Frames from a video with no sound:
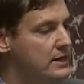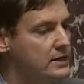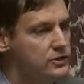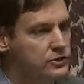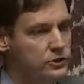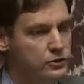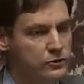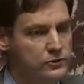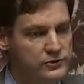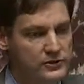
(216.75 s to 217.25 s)

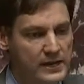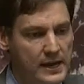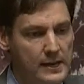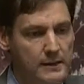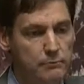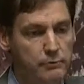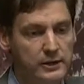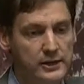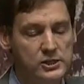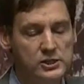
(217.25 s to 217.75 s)
to say
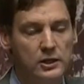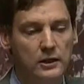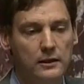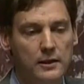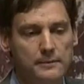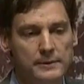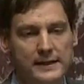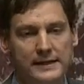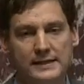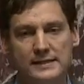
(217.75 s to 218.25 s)
British
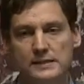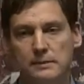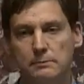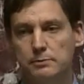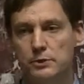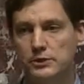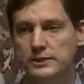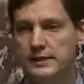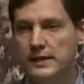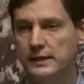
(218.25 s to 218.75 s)
Columbia needs a
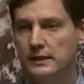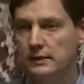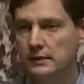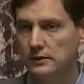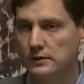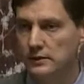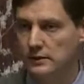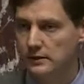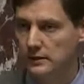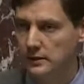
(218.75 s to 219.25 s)

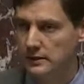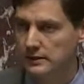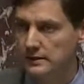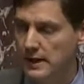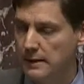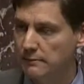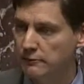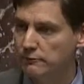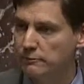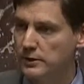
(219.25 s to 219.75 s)
particular
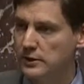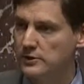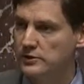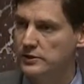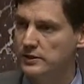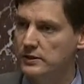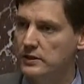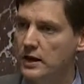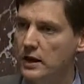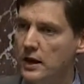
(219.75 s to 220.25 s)
type of
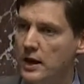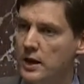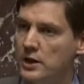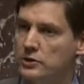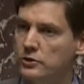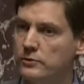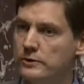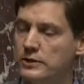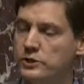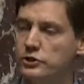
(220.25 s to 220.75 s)
person
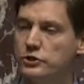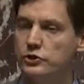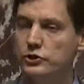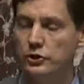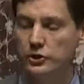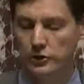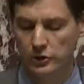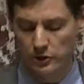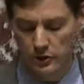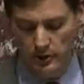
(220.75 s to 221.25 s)
to
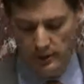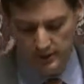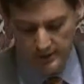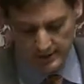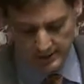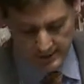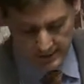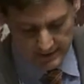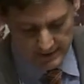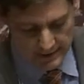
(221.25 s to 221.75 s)
ensure the
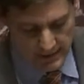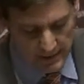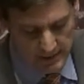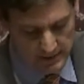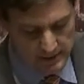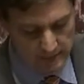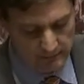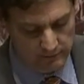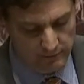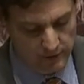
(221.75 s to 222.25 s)

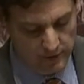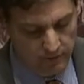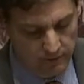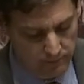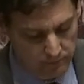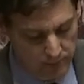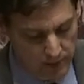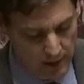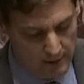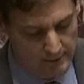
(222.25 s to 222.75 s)
success of our
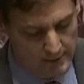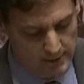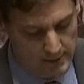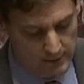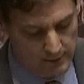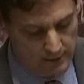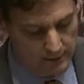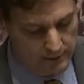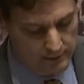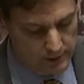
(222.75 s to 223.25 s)
province
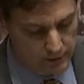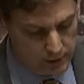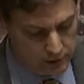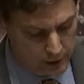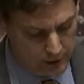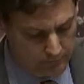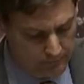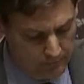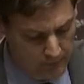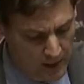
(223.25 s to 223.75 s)
into the
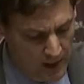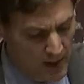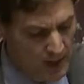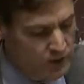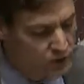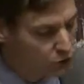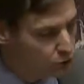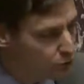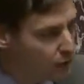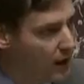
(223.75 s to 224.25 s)
future.
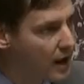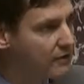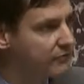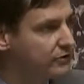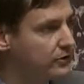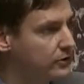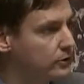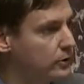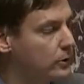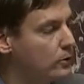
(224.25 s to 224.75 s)
Too
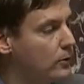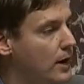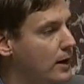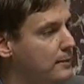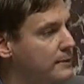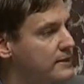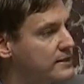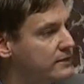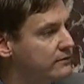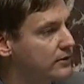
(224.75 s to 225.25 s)
often, the
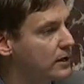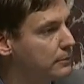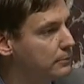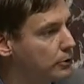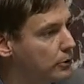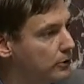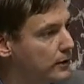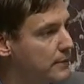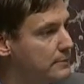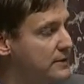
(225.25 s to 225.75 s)
requirements of our
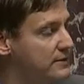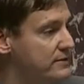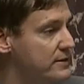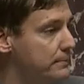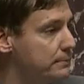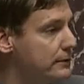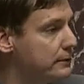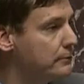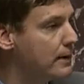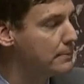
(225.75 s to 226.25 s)
program have
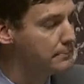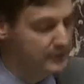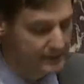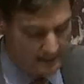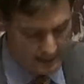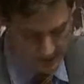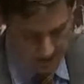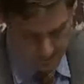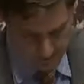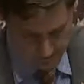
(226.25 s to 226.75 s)
simply
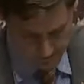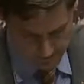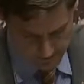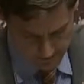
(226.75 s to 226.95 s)
replicated